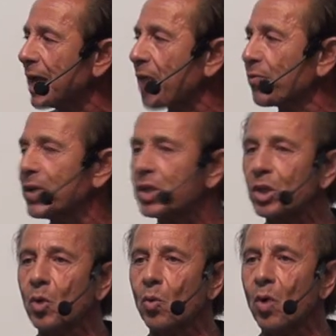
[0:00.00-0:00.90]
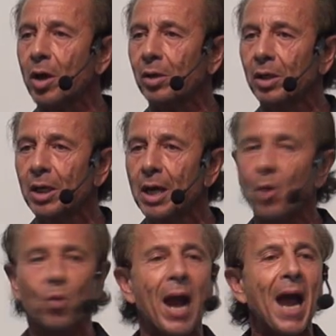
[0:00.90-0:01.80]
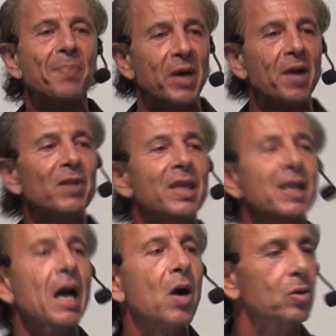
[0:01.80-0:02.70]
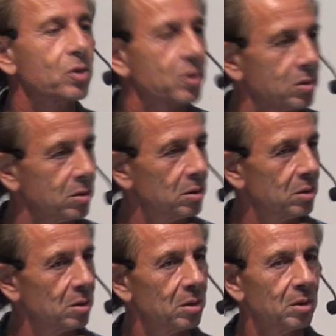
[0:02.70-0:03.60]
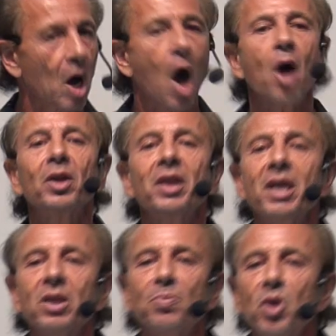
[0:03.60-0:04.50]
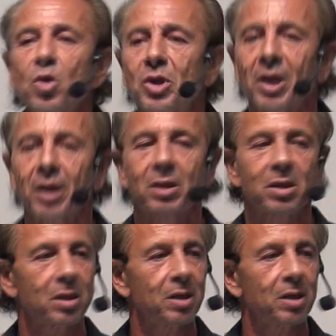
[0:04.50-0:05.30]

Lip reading: every single one. Rap and everything else. All of these musics